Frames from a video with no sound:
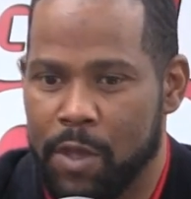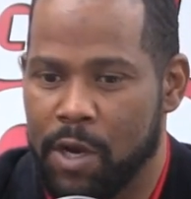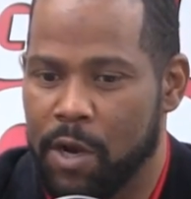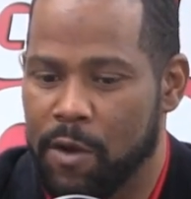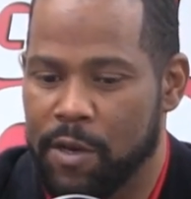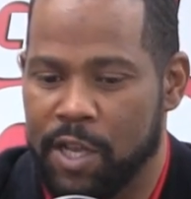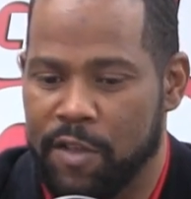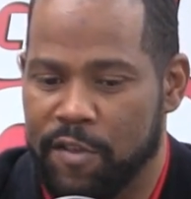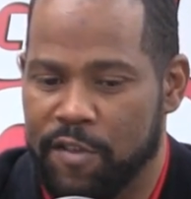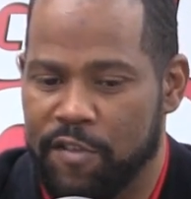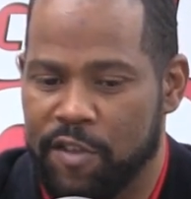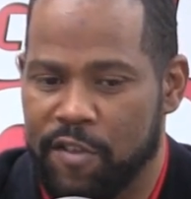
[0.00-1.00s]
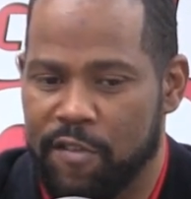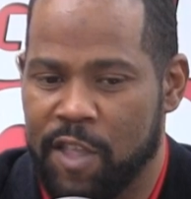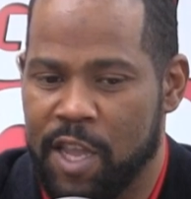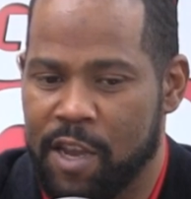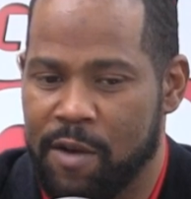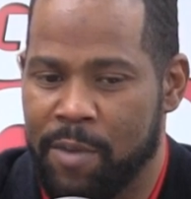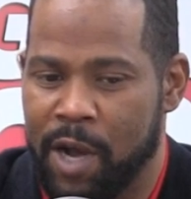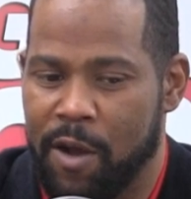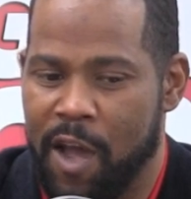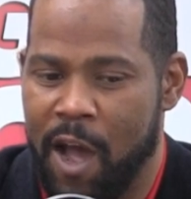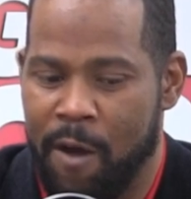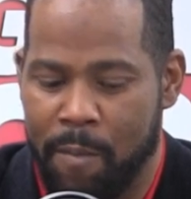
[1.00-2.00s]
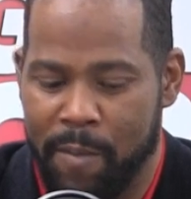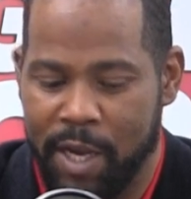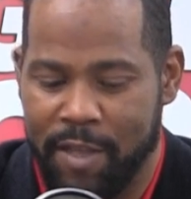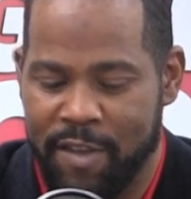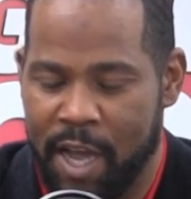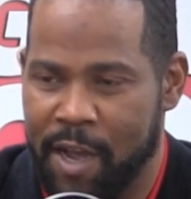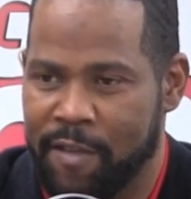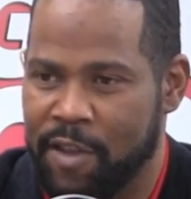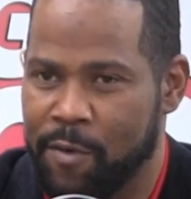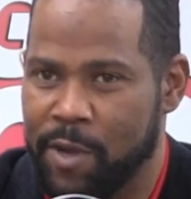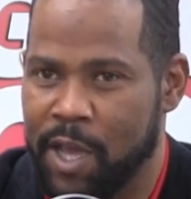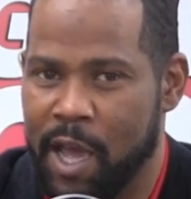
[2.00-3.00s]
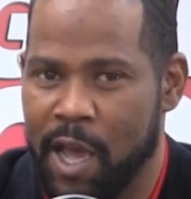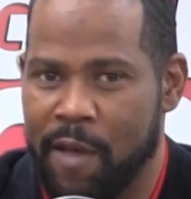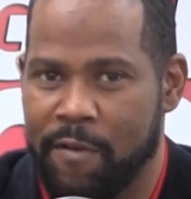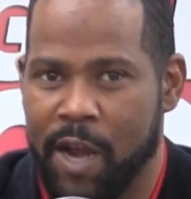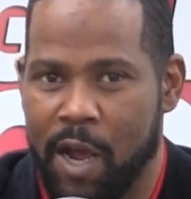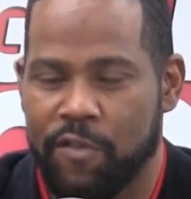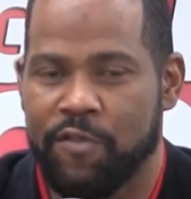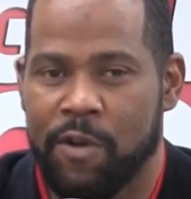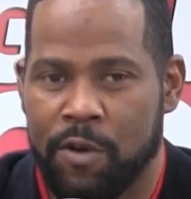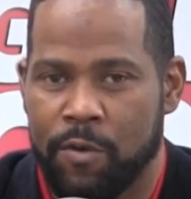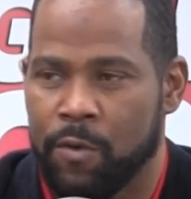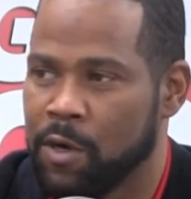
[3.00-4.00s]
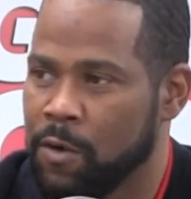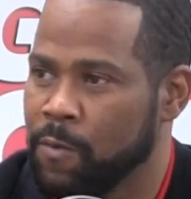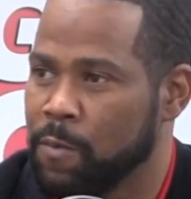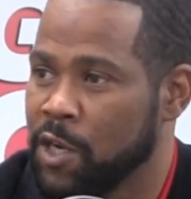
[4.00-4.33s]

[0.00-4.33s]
You know, and just thinking about how many ties that we have and how strong the world